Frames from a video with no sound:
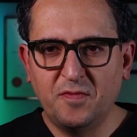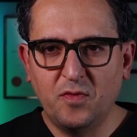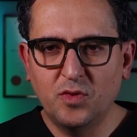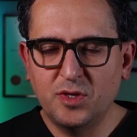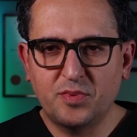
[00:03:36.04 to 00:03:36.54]

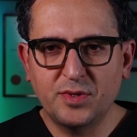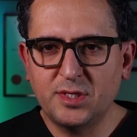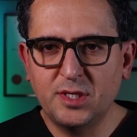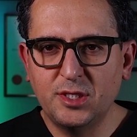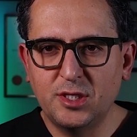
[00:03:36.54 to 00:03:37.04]
before the
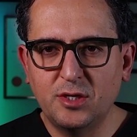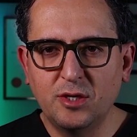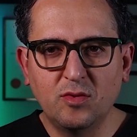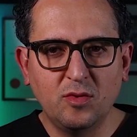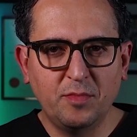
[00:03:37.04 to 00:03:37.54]
procedure,
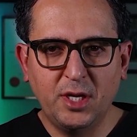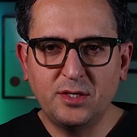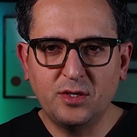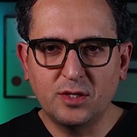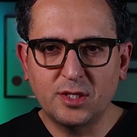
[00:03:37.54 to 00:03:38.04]
you will
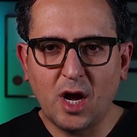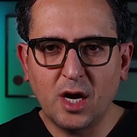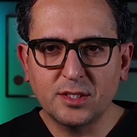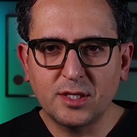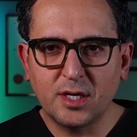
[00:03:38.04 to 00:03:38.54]
meet your
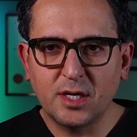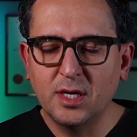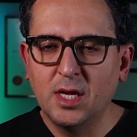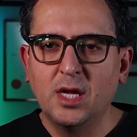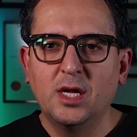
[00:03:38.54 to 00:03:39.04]

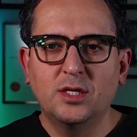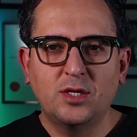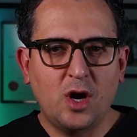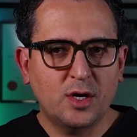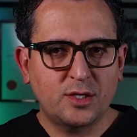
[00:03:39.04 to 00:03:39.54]
doctor.
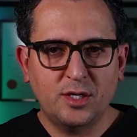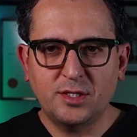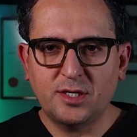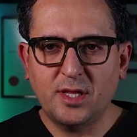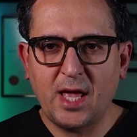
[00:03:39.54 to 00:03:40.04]
Doctor
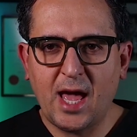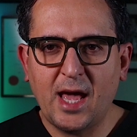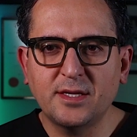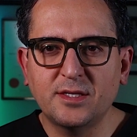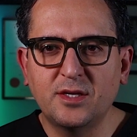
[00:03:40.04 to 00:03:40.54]
is going to
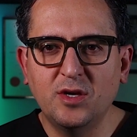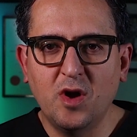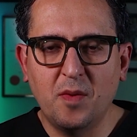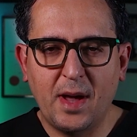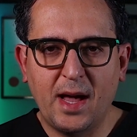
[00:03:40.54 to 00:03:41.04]
ask
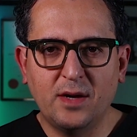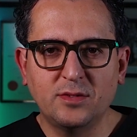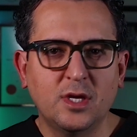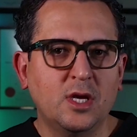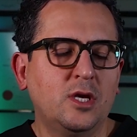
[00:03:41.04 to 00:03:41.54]
you
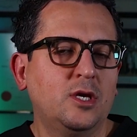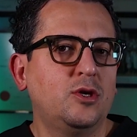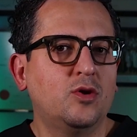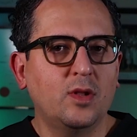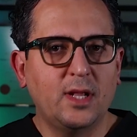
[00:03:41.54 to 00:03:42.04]
about
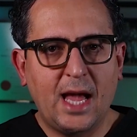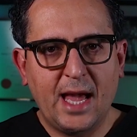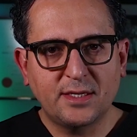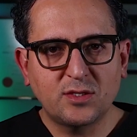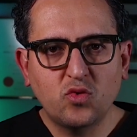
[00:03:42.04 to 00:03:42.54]
your
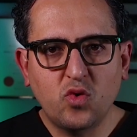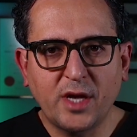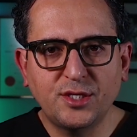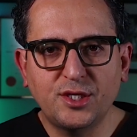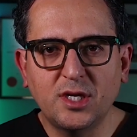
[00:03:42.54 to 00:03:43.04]
last
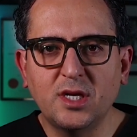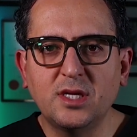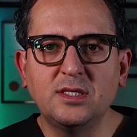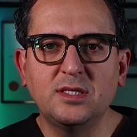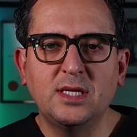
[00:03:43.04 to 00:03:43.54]

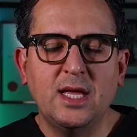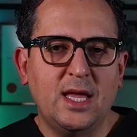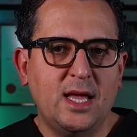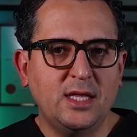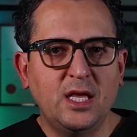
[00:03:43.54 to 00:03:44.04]
questions,
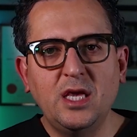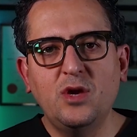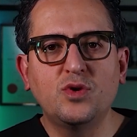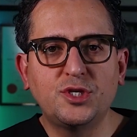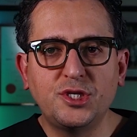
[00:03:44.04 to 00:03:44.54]
and he
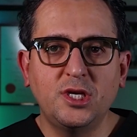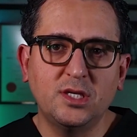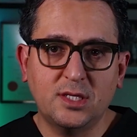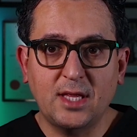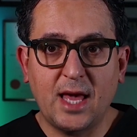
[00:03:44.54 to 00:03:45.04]
or she
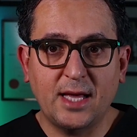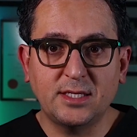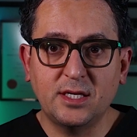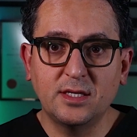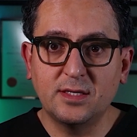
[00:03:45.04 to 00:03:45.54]
is going to
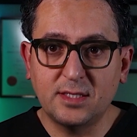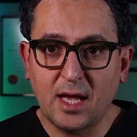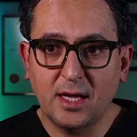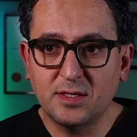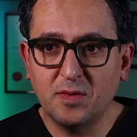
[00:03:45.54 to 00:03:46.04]
ask you to
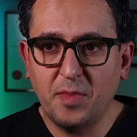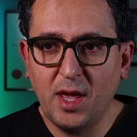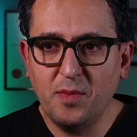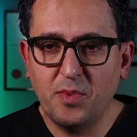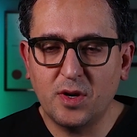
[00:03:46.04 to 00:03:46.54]
sign some
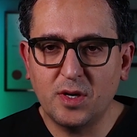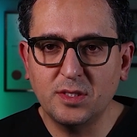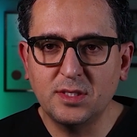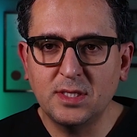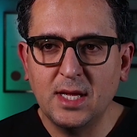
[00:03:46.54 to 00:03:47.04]

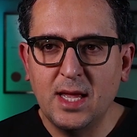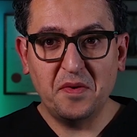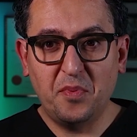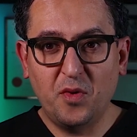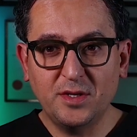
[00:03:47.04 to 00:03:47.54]
papers. It's
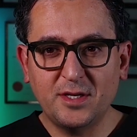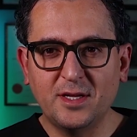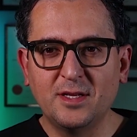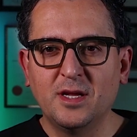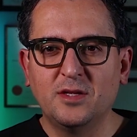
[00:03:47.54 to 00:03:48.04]
very
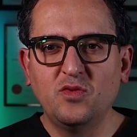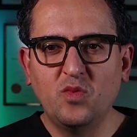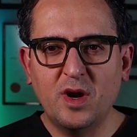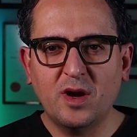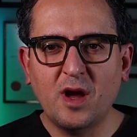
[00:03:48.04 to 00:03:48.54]
important to
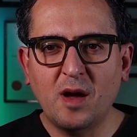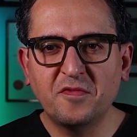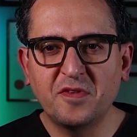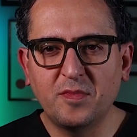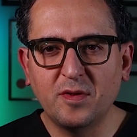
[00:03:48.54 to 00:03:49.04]
wear
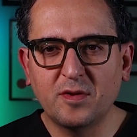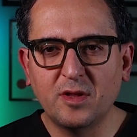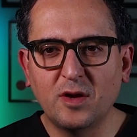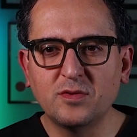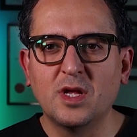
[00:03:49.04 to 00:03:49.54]
comfortable
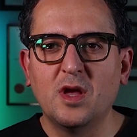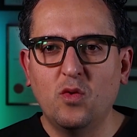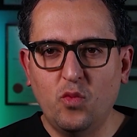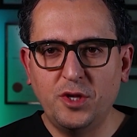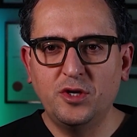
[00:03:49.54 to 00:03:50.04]
clothes
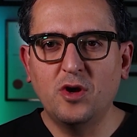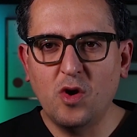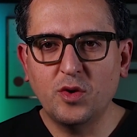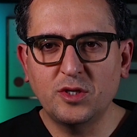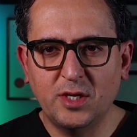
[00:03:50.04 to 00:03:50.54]
when you're
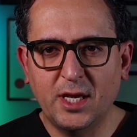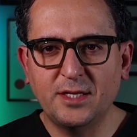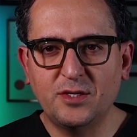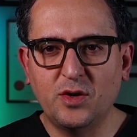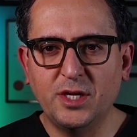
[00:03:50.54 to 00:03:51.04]
going to
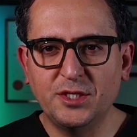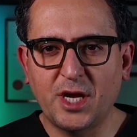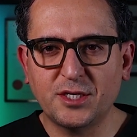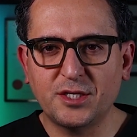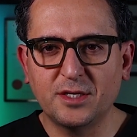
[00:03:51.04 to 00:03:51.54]
get your
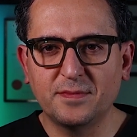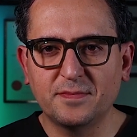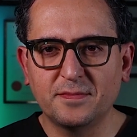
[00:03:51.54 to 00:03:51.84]
injection.